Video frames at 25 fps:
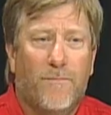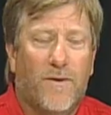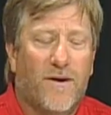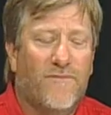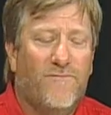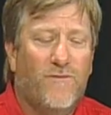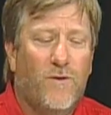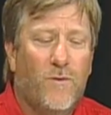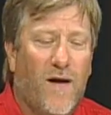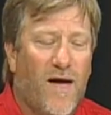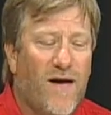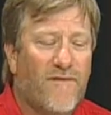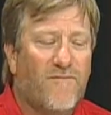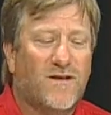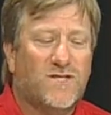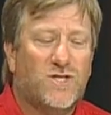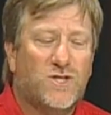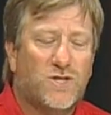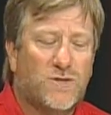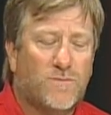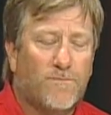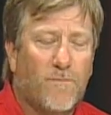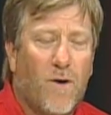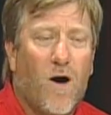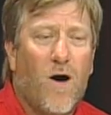but if you have a
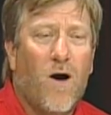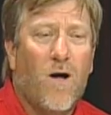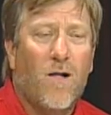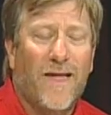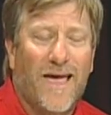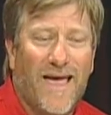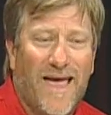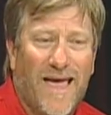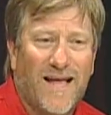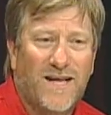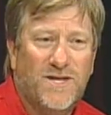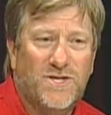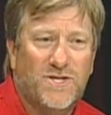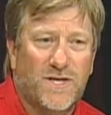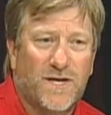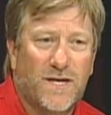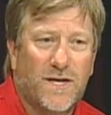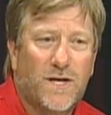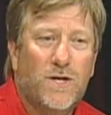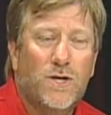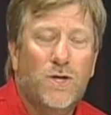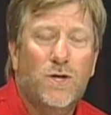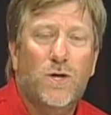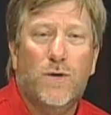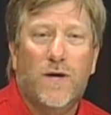small
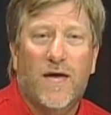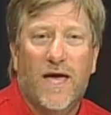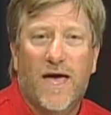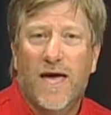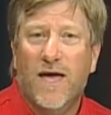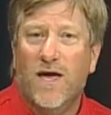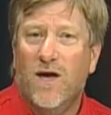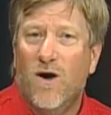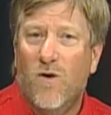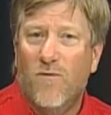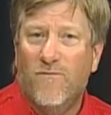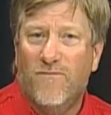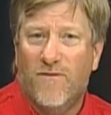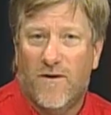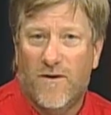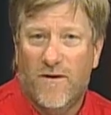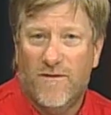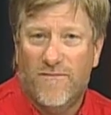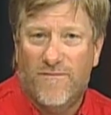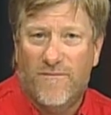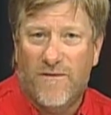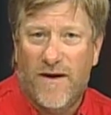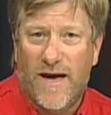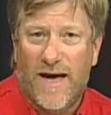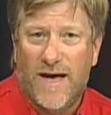engine, you can't go very
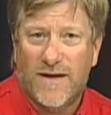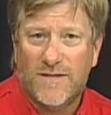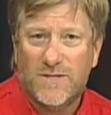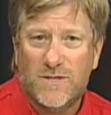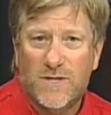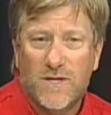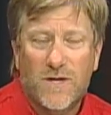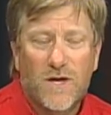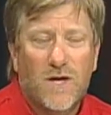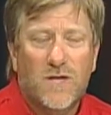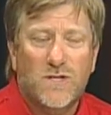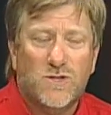fast.